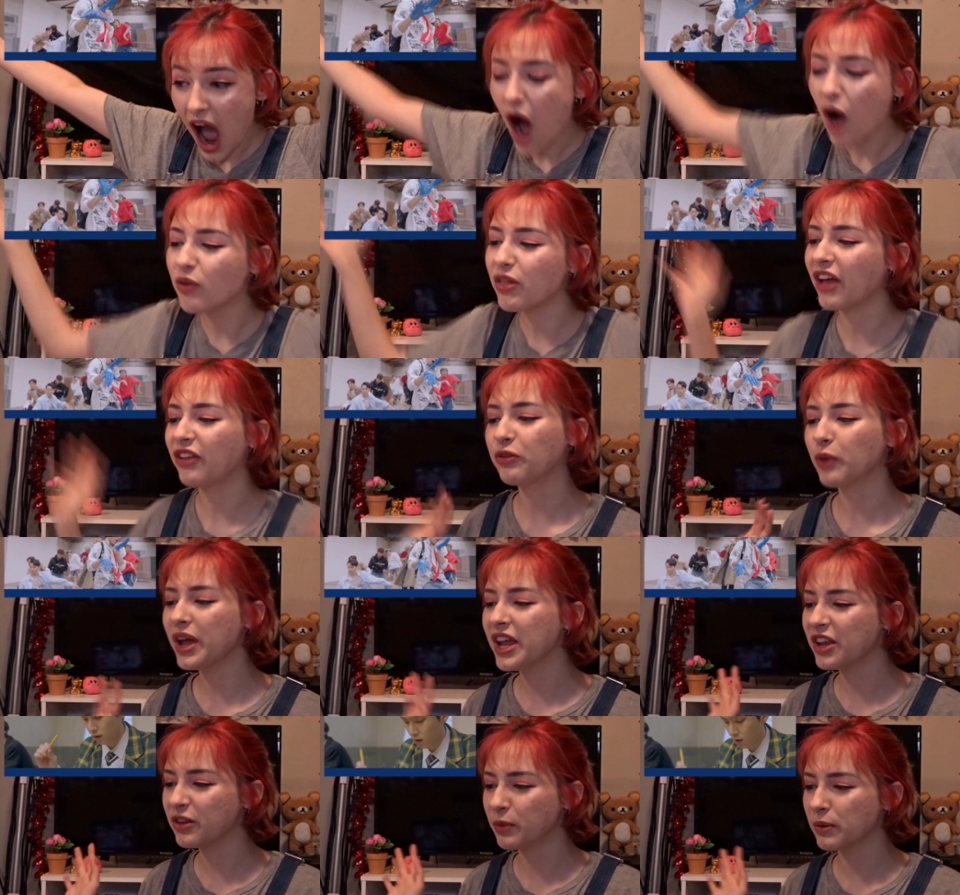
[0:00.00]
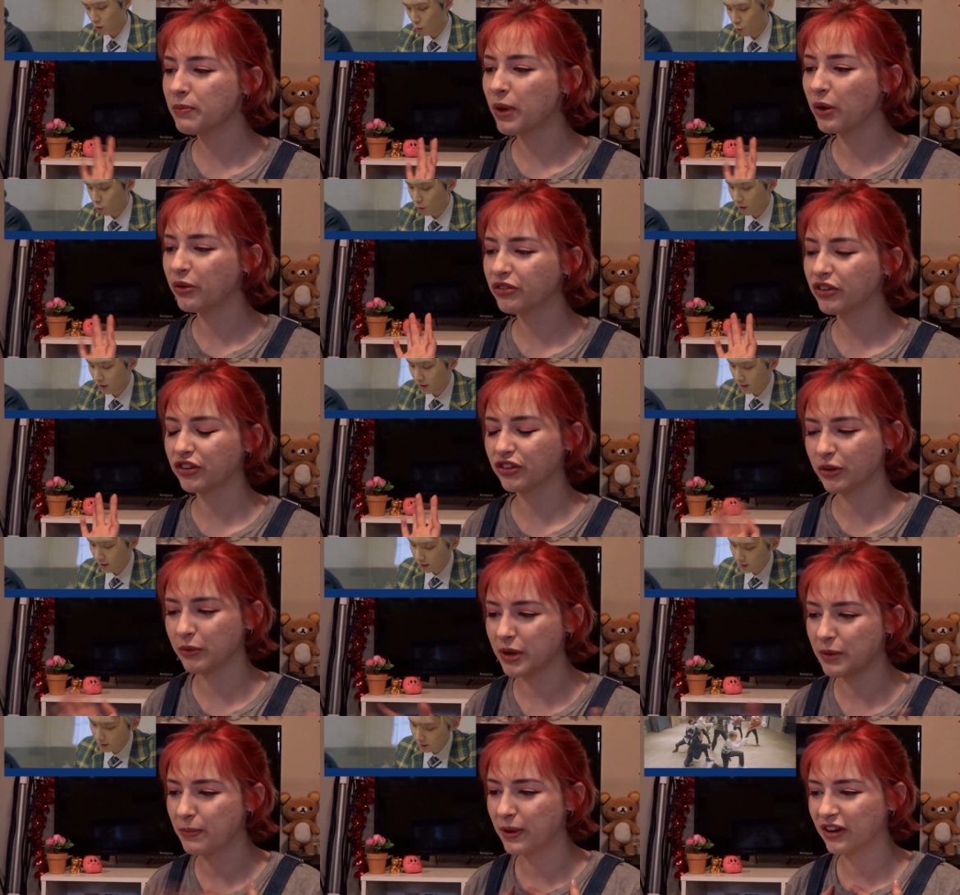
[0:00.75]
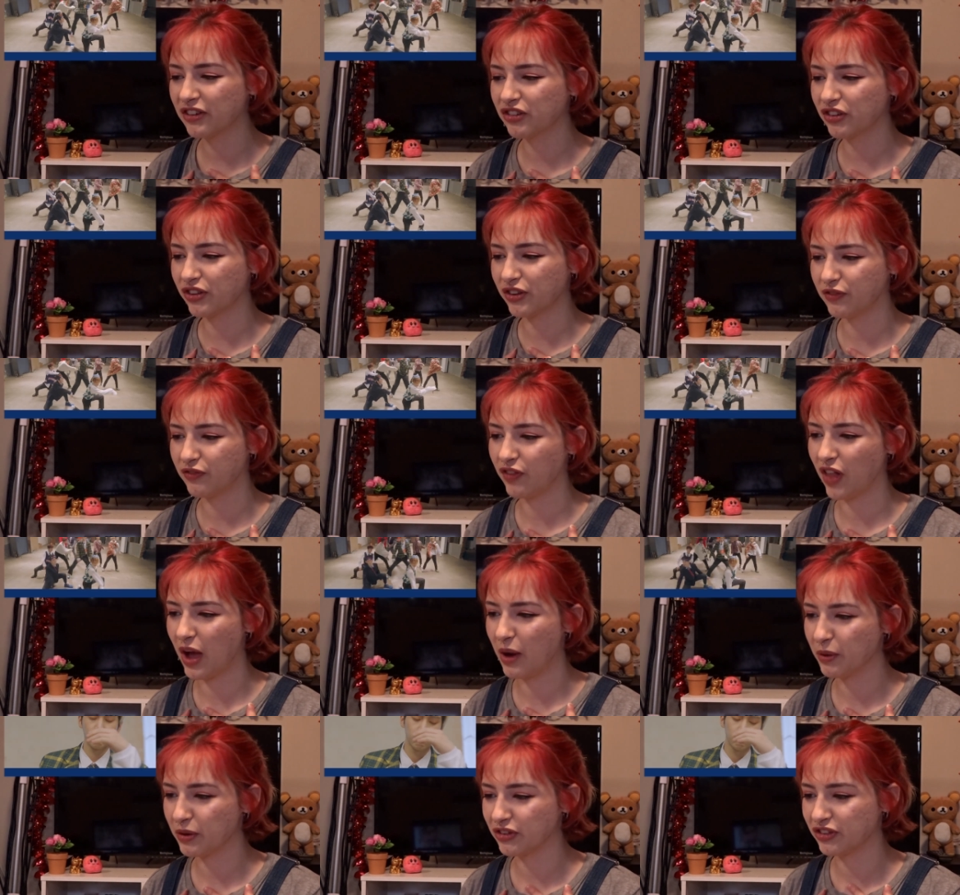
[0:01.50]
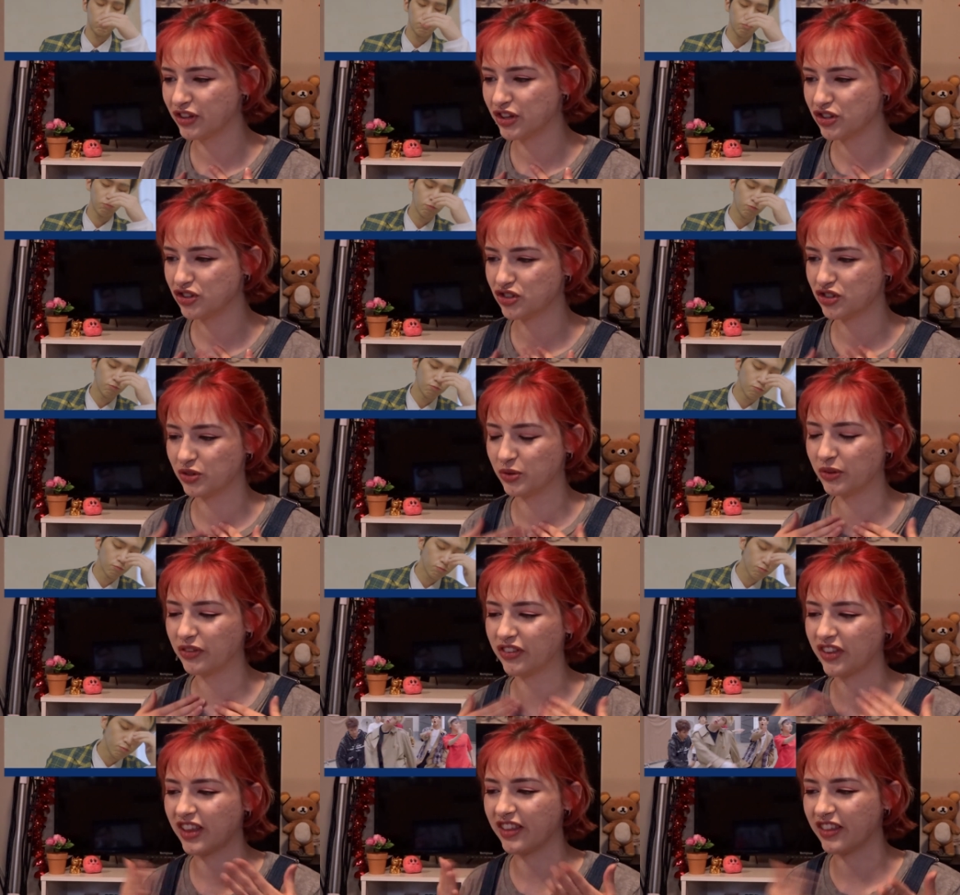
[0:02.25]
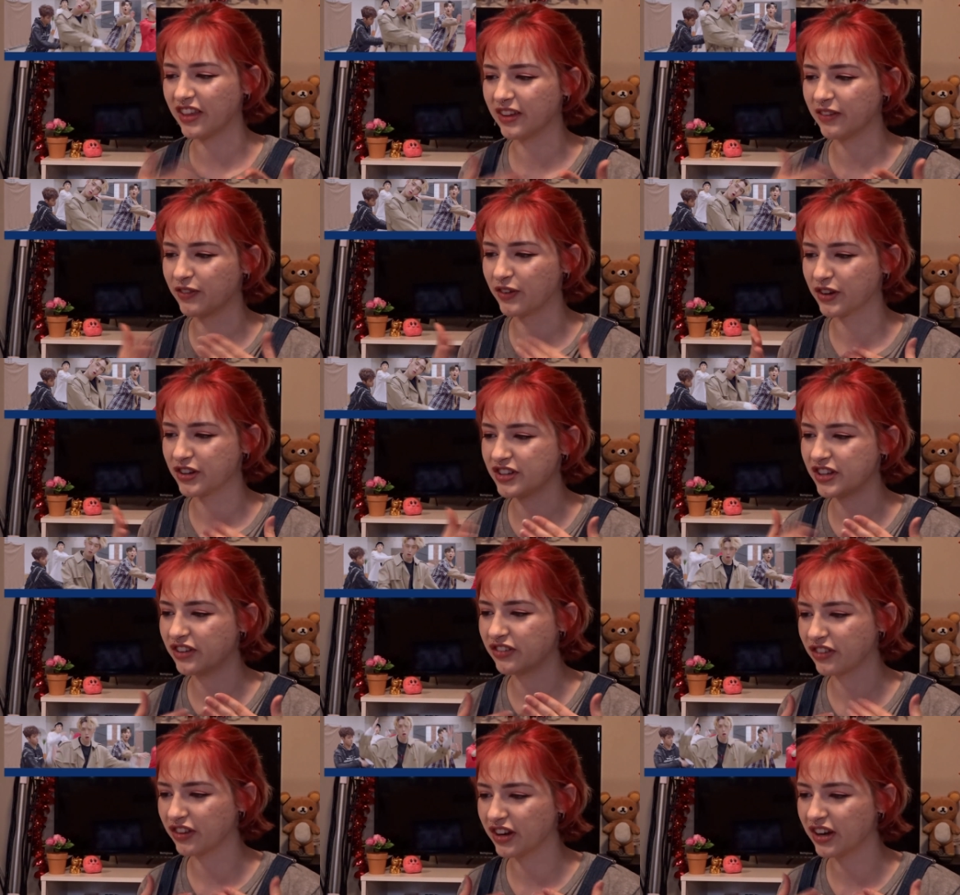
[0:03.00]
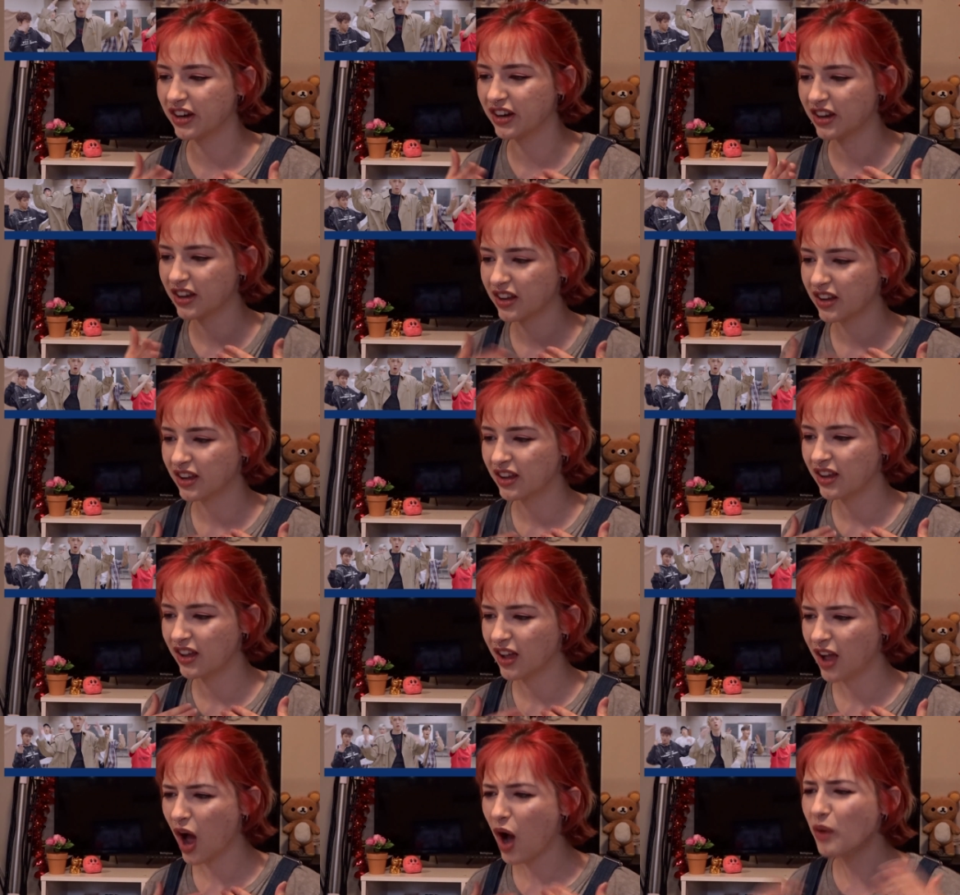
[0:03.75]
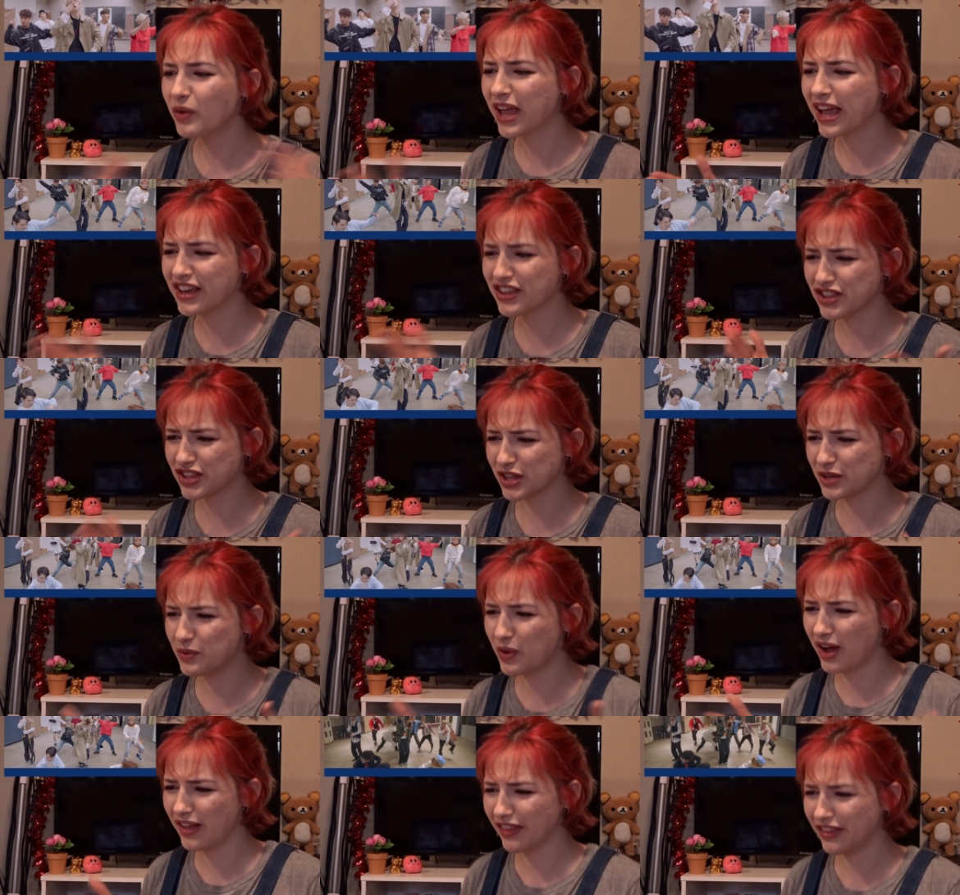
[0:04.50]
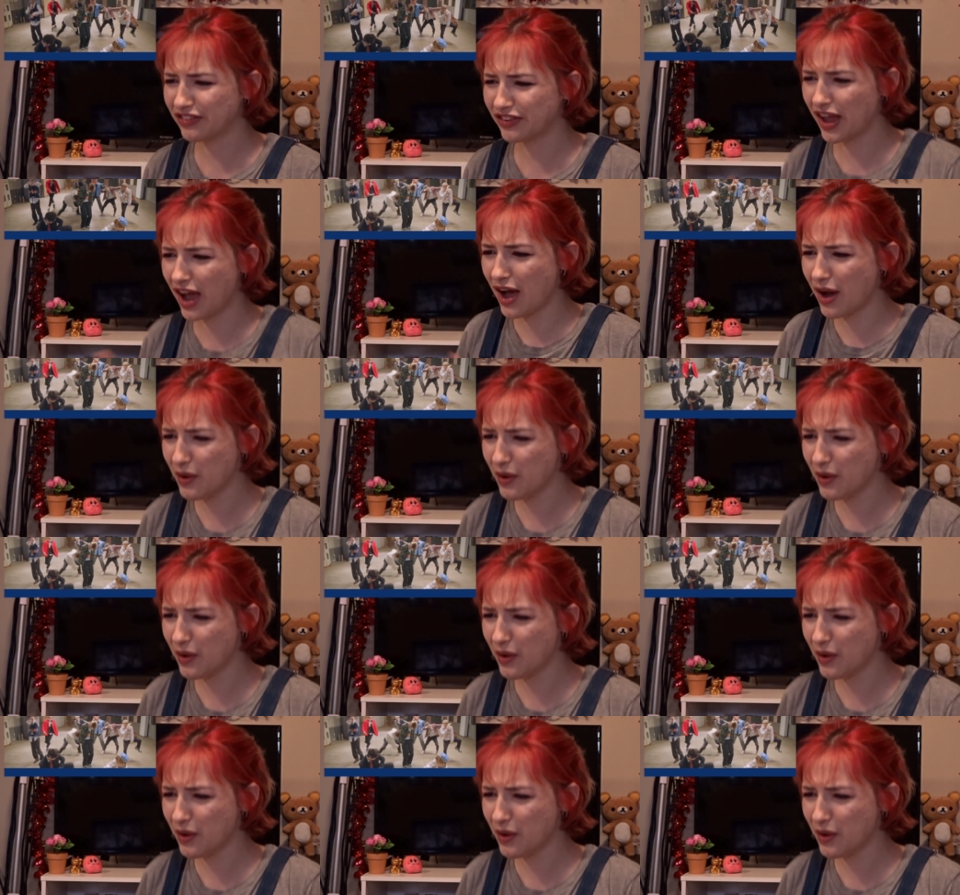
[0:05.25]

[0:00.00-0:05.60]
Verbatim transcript: Oh, that's why he's been posting so many pictures of flowers in his shoes lately for a teaser. Okay, Shinwon, let's go!